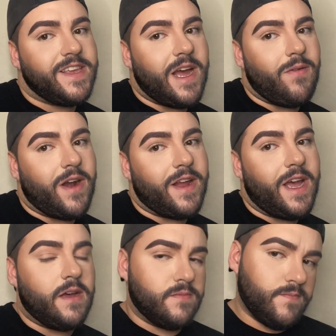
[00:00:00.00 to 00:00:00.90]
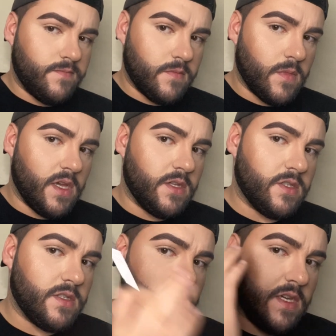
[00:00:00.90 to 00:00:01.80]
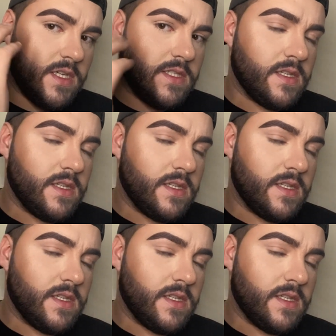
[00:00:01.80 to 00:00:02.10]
How are ya? And just a nice